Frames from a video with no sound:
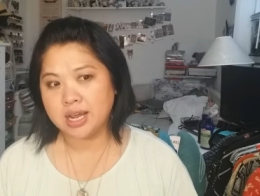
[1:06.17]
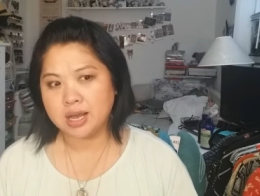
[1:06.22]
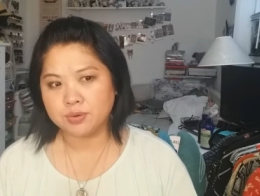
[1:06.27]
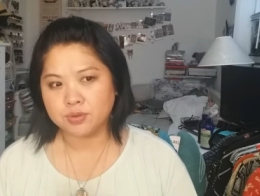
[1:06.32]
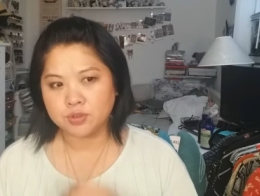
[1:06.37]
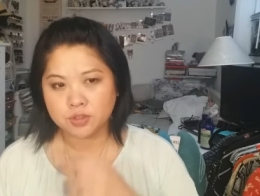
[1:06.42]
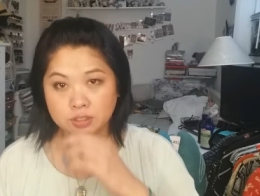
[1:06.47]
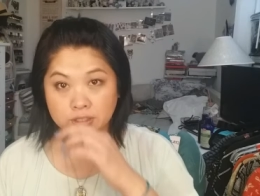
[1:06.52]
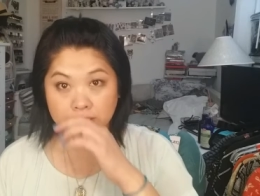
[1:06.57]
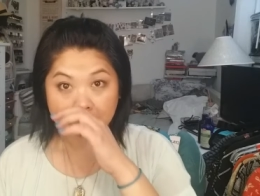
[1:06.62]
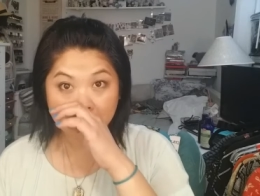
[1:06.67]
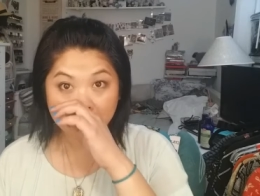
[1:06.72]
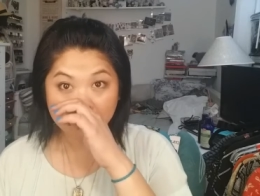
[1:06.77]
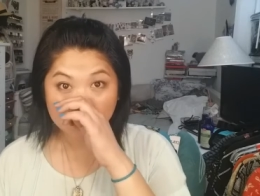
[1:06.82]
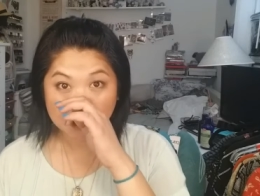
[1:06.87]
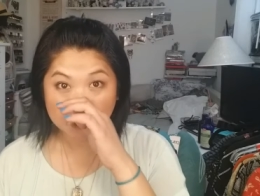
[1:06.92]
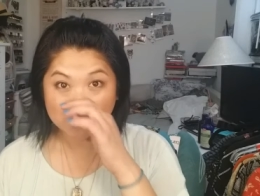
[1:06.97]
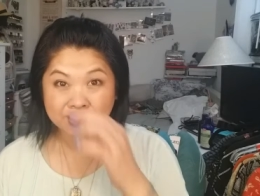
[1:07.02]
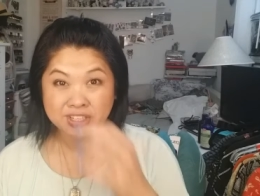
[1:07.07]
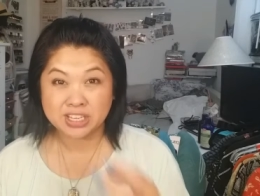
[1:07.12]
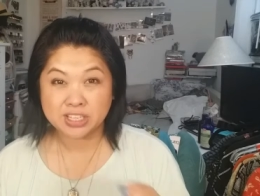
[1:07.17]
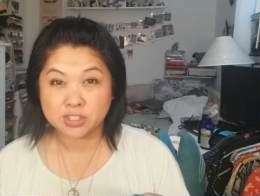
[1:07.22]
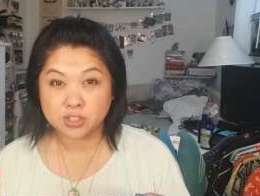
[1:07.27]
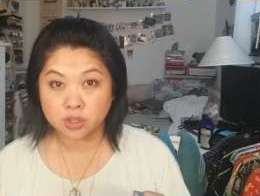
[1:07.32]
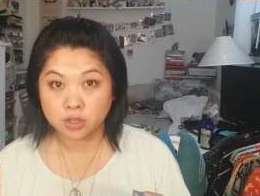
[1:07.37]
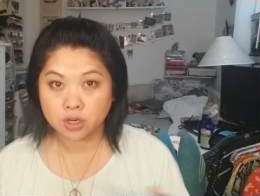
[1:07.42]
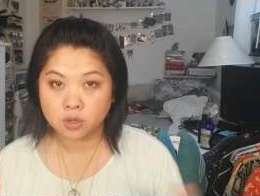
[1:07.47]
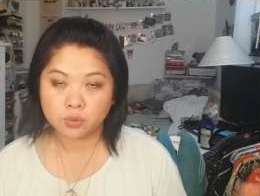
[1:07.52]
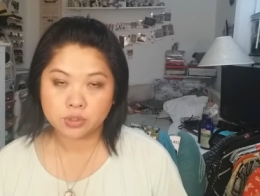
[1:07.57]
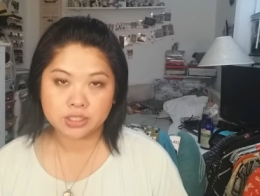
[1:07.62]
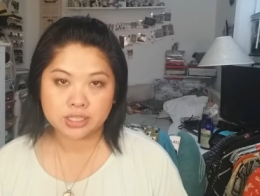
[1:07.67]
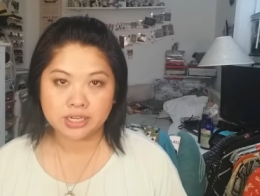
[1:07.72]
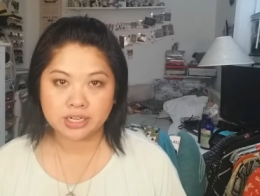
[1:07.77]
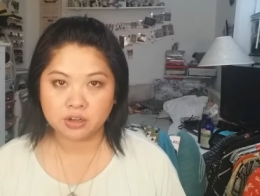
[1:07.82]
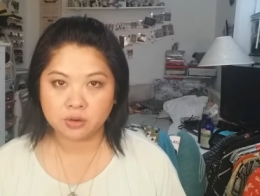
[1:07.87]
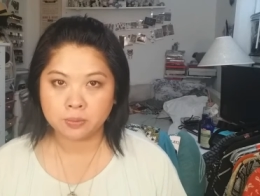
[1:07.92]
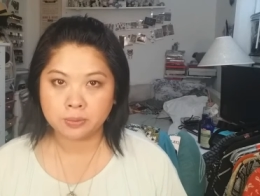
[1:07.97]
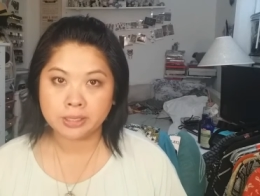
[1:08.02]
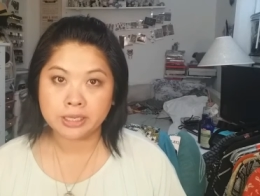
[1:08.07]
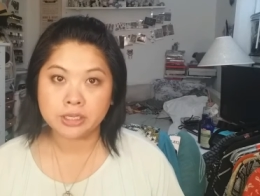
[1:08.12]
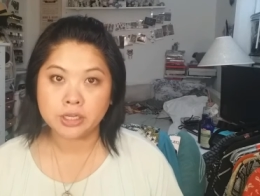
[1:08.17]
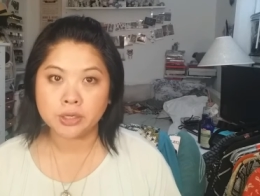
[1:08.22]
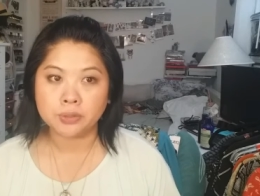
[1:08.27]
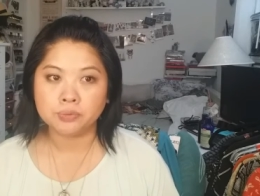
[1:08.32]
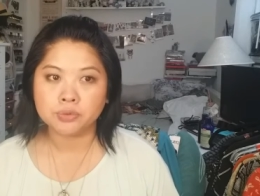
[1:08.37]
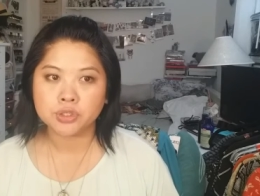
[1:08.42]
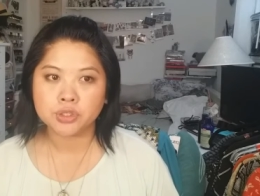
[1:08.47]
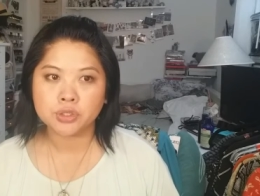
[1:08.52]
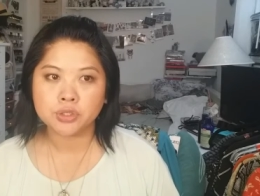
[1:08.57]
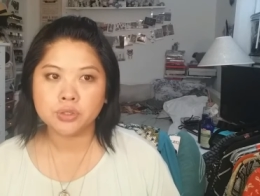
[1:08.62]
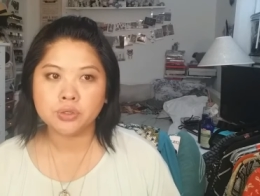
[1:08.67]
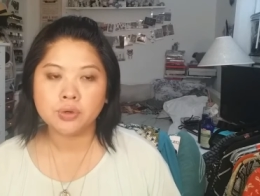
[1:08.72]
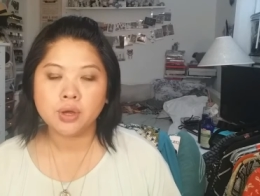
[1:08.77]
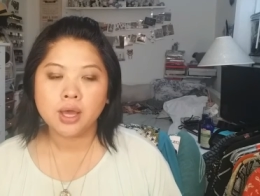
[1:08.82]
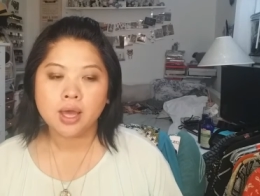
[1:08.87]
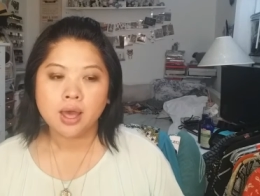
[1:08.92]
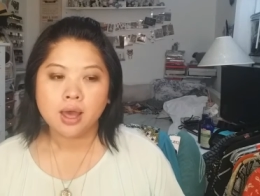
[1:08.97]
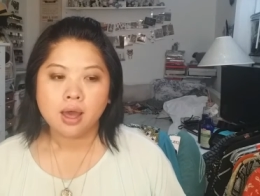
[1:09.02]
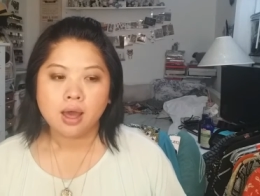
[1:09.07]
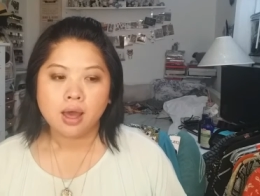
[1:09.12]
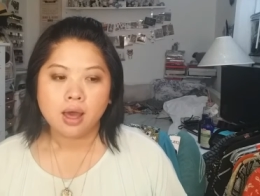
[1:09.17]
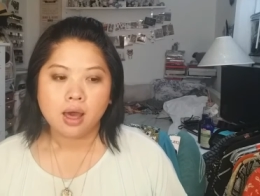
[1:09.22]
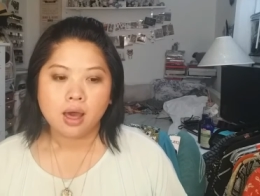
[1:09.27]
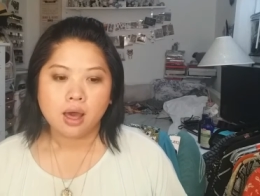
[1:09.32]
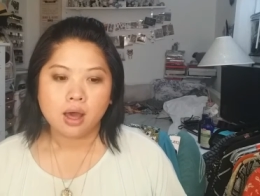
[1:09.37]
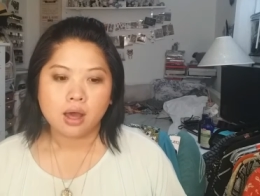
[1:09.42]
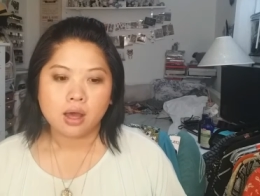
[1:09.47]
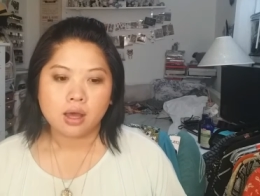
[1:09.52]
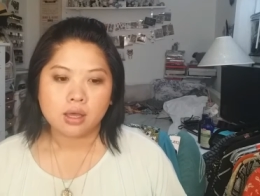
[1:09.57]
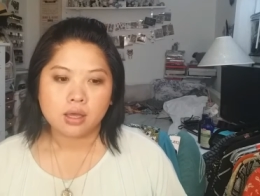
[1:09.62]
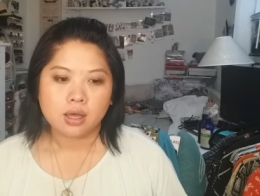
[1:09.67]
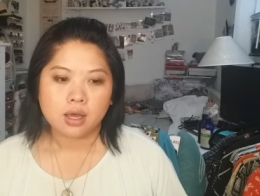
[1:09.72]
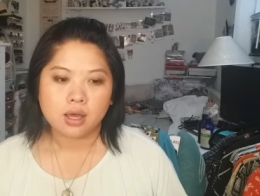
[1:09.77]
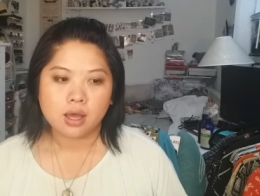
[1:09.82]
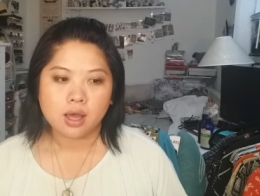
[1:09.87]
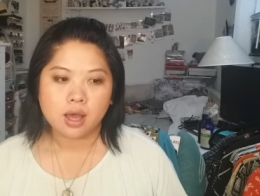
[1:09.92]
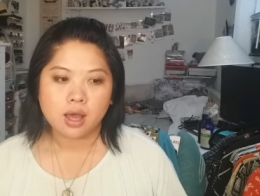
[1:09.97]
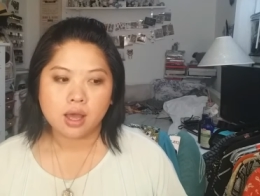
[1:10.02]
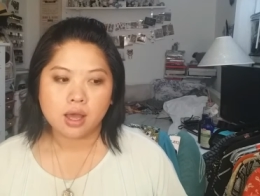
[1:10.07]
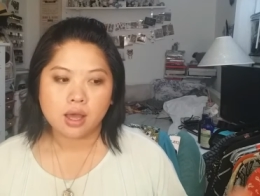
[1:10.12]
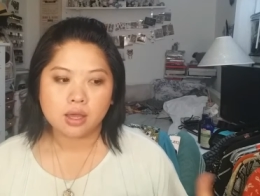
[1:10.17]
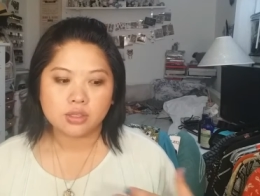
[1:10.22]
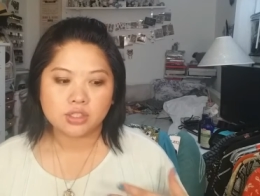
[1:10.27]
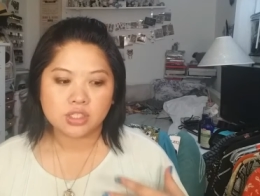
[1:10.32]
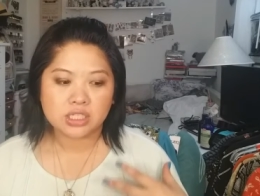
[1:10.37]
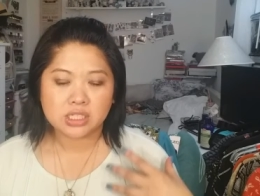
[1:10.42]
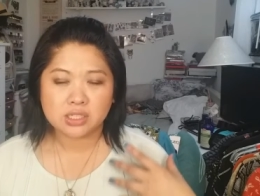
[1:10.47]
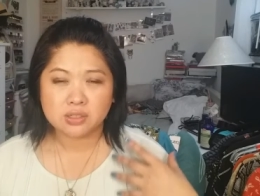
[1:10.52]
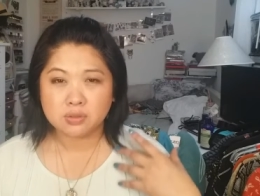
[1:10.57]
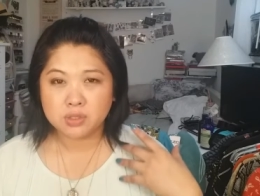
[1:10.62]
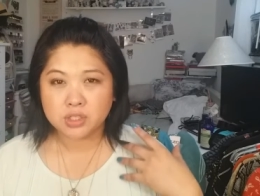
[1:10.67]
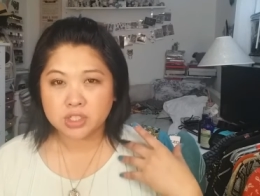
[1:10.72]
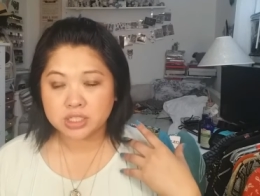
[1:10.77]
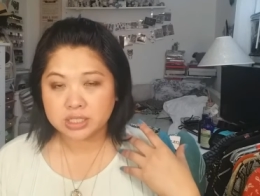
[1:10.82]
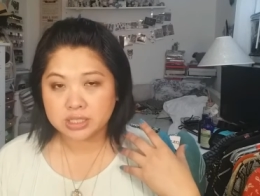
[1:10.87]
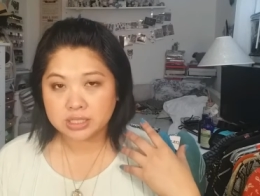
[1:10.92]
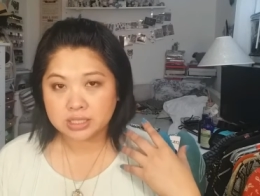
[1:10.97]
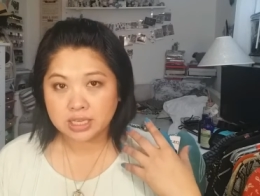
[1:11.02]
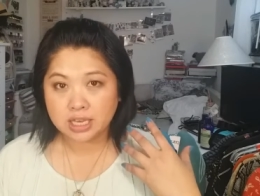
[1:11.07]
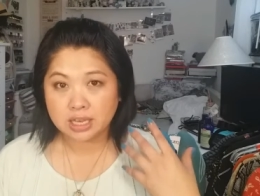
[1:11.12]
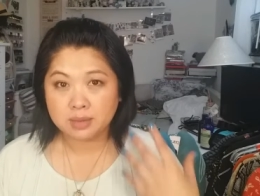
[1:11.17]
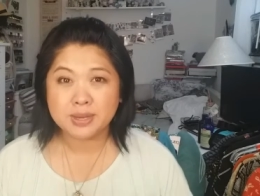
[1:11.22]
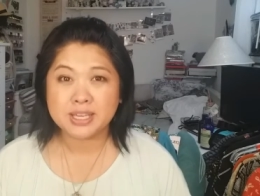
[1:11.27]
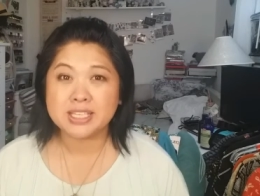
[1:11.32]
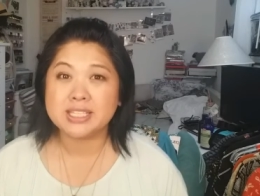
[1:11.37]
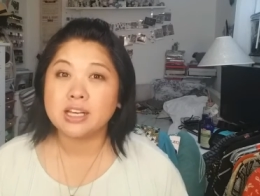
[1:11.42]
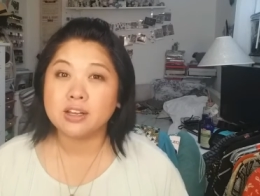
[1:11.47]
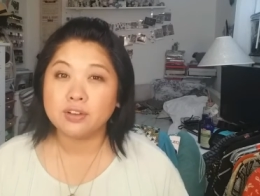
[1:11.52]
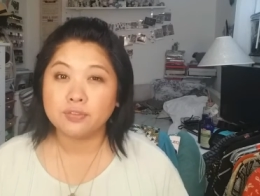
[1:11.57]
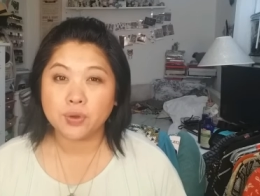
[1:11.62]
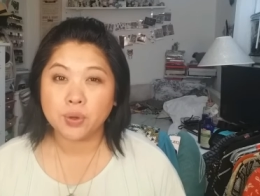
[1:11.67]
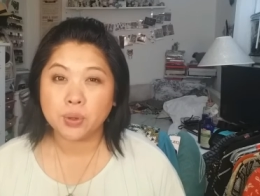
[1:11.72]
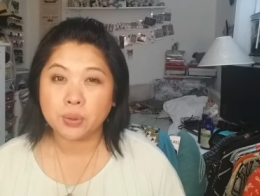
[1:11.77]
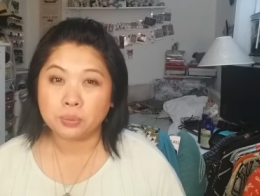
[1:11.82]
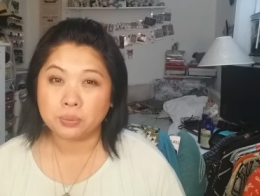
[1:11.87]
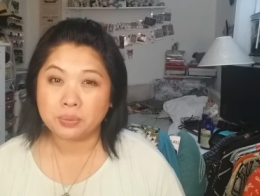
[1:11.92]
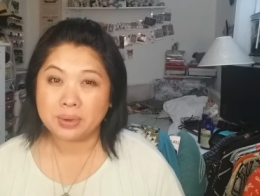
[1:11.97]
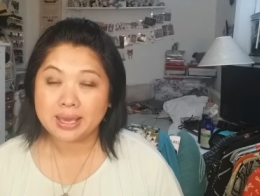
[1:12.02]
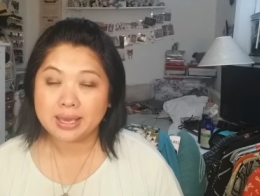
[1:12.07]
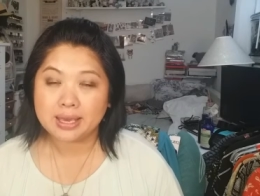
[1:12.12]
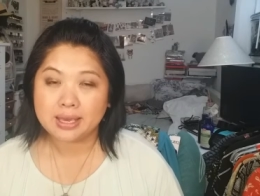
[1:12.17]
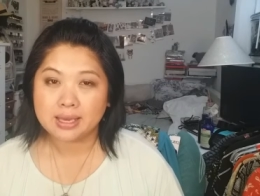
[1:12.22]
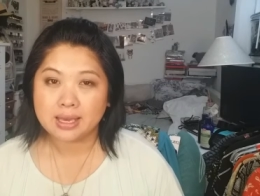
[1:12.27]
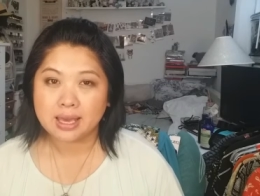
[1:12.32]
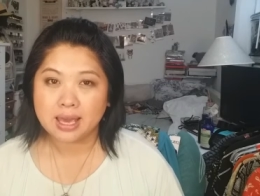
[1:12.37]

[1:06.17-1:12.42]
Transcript: I was even drinking soda, which I normally don't do, uh, to just keep myself awake.